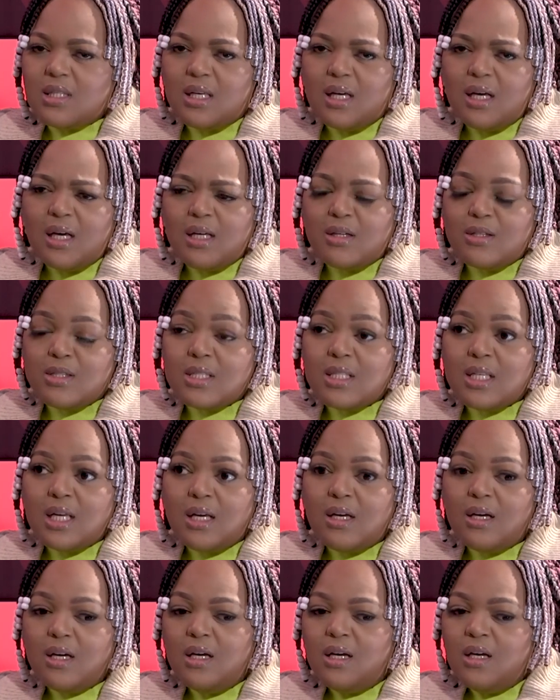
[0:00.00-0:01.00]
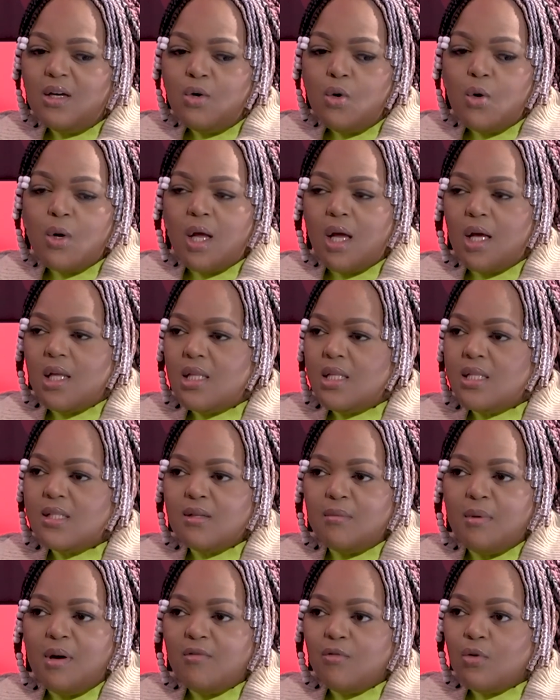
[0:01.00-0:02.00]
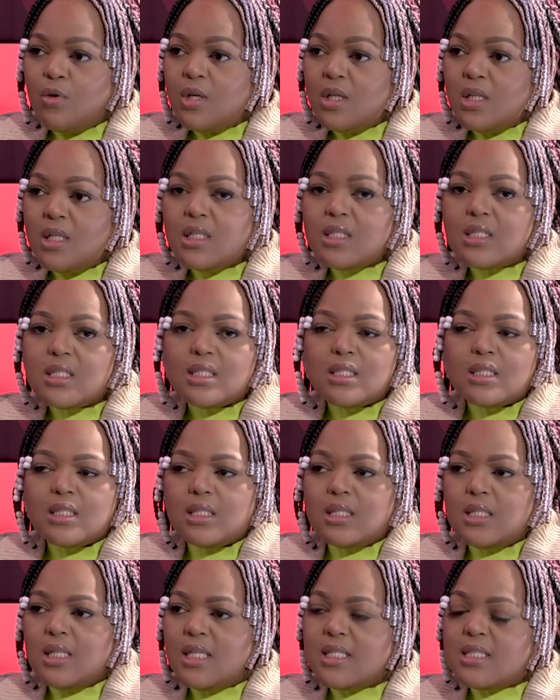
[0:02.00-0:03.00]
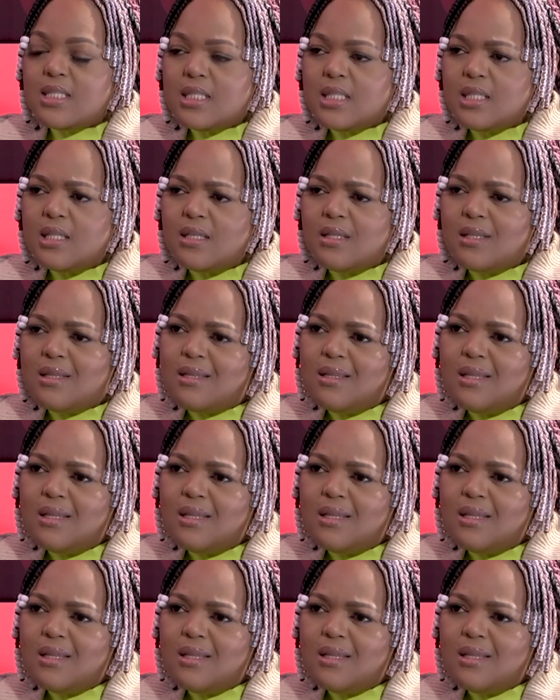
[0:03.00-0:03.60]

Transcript: I was like, okay, these are my vocalists. Let's see.